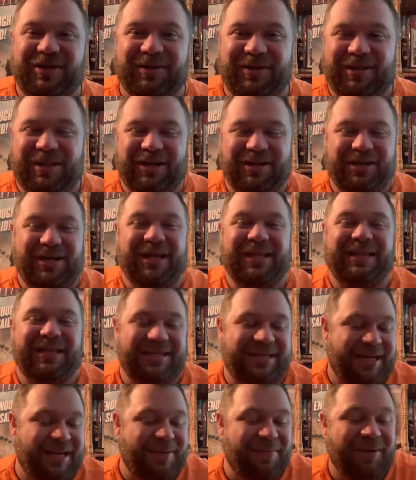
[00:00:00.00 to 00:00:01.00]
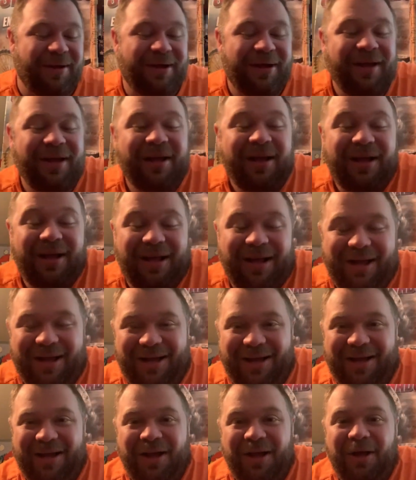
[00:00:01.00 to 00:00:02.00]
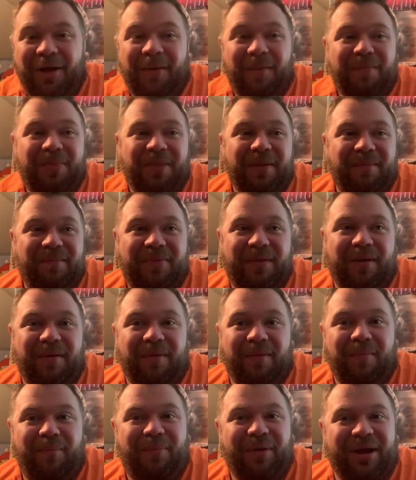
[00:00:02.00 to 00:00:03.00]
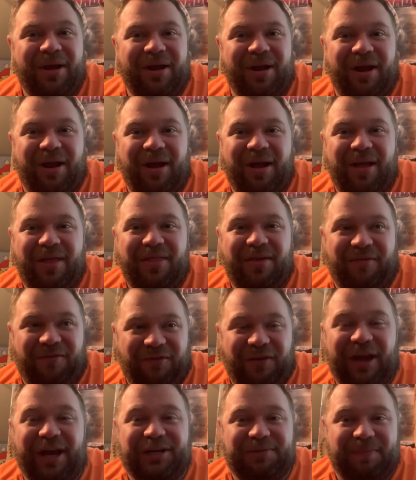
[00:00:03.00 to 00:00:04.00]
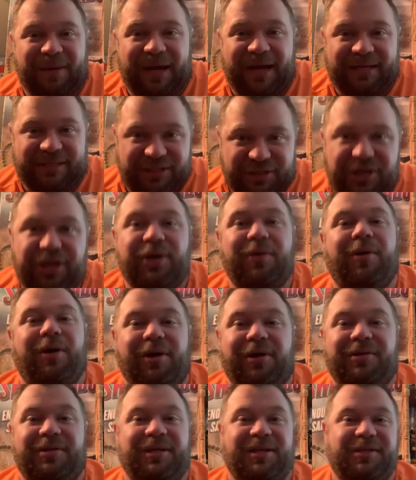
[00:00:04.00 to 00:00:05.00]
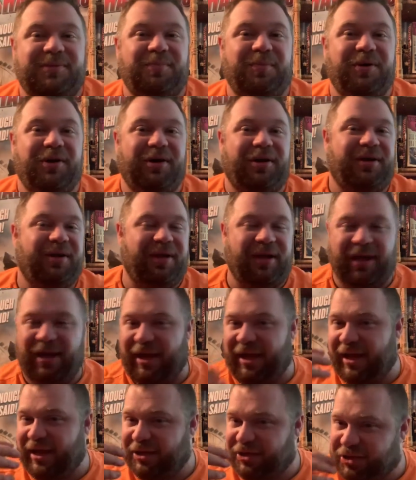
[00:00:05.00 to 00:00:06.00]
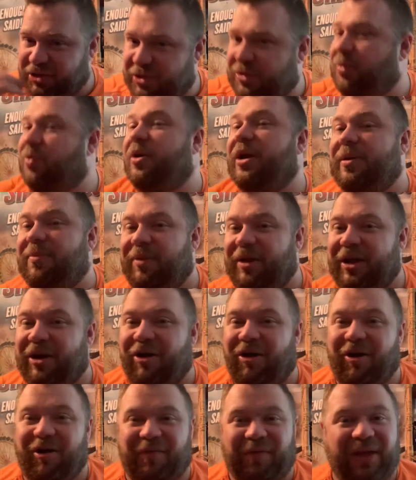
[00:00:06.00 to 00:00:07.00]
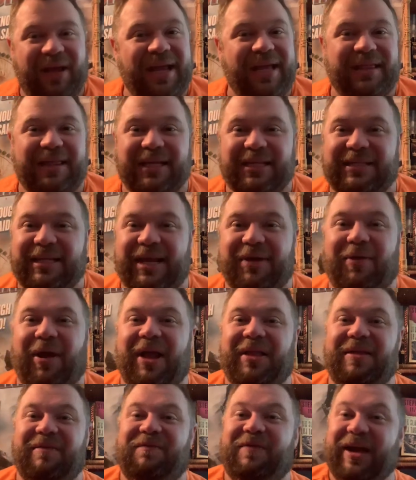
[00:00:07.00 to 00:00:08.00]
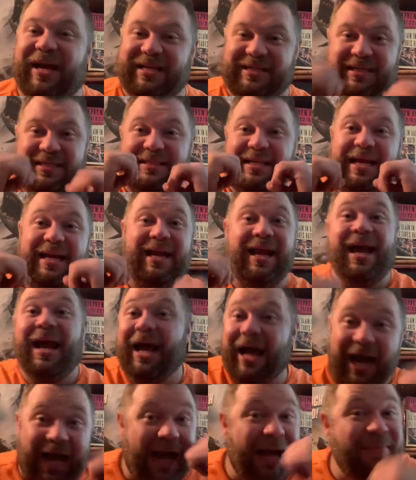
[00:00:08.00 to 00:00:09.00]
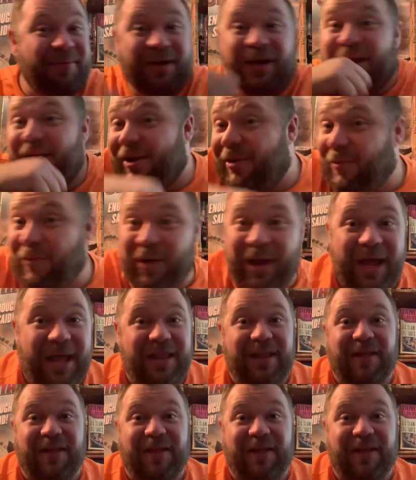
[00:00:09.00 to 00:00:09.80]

there you get the deep. Uh, but the flashbacks do hurt this book extremely hard. They hit this thing right in the face. It's like, I'm going to win. The